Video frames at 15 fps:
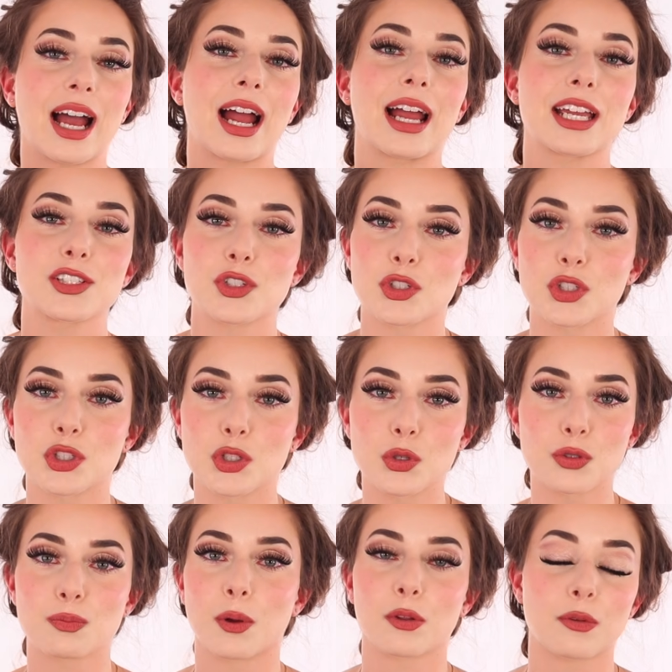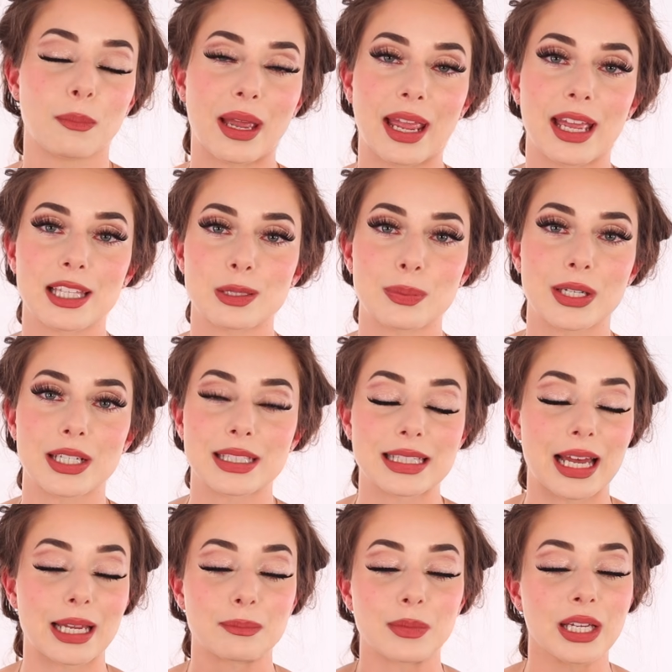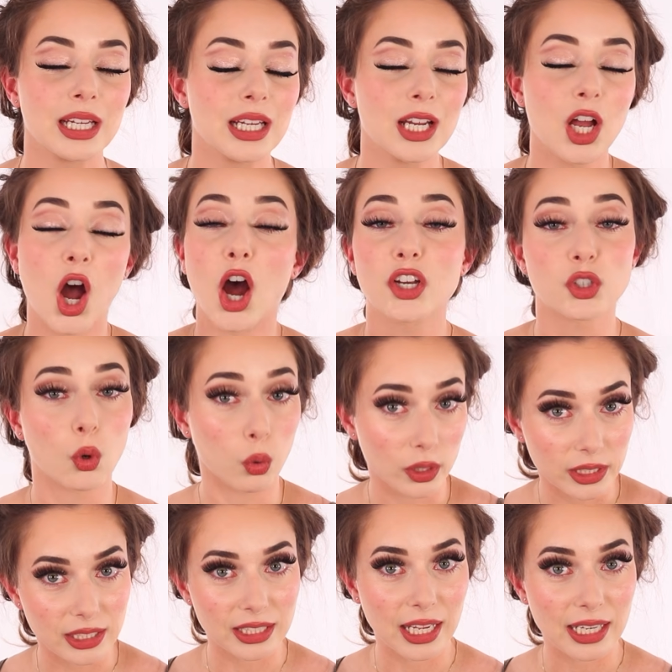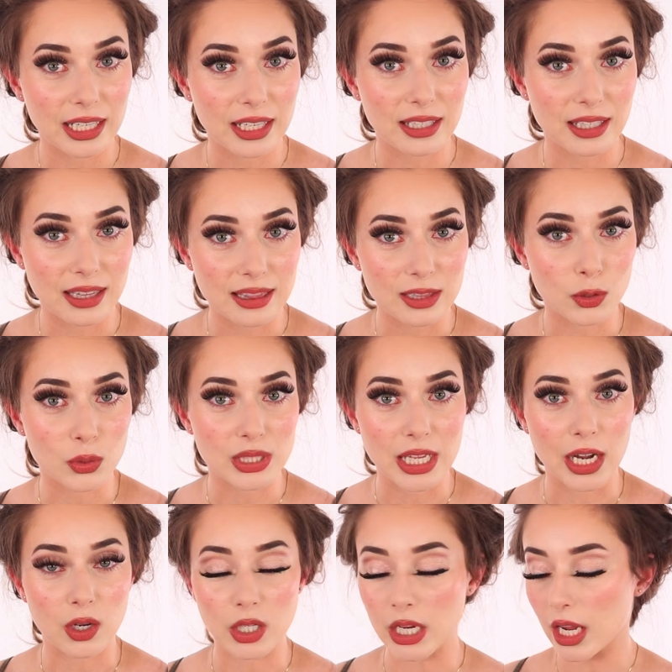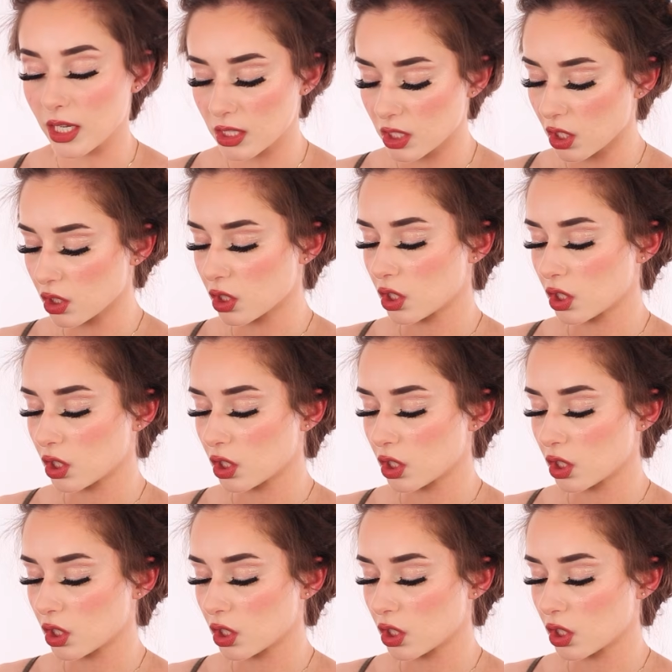I just use both of my hands because I'm uncoordinated in those areas.